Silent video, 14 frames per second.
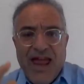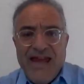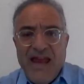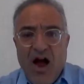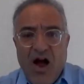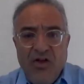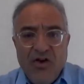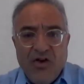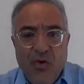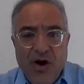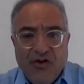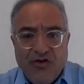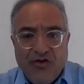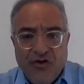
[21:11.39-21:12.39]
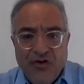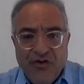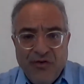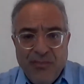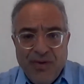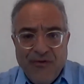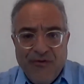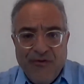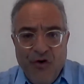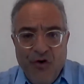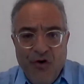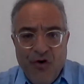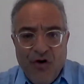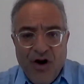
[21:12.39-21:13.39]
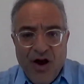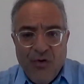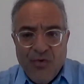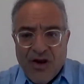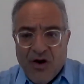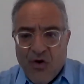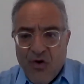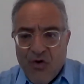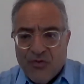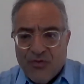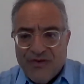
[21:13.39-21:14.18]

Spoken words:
Any other questions before we close?